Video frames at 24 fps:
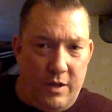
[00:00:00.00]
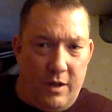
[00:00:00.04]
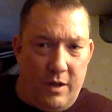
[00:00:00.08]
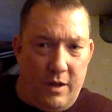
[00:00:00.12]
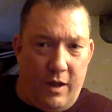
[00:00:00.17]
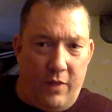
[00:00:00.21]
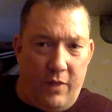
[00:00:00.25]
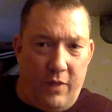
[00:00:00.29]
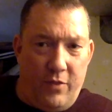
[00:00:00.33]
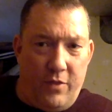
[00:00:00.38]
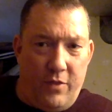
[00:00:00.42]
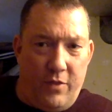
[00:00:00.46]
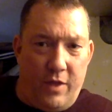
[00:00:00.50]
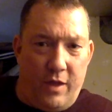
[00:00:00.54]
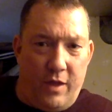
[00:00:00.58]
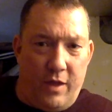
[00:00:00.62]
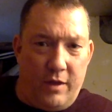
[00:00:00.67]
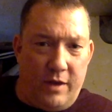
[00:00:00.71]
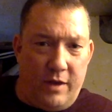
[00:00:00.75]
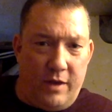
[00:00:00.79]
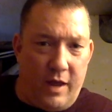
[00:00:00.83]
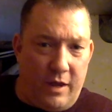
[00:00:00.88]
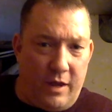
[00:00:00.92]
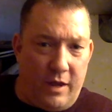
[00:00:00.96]
and that
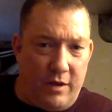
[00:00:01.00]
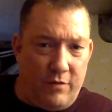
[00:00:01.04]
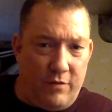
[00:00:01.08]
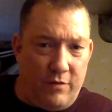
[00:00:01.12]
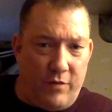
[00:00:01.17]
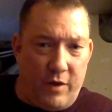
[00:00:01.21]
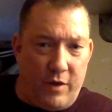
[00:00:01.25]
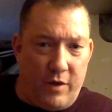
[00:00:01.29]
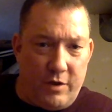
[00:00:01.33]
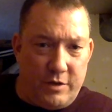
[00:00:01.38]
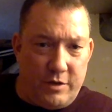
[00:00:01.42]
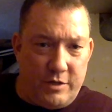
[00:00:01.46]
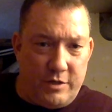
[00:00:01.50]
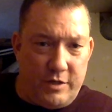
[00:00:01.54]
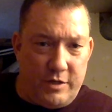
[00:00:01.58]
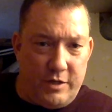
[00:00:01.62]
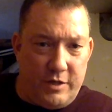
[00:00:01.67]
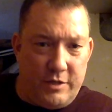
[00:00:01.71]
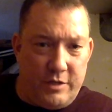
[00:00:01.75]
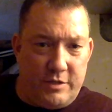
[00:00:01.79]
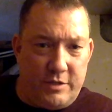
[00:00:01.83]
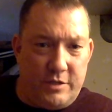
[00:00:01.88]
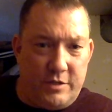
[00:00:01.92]
negative energy is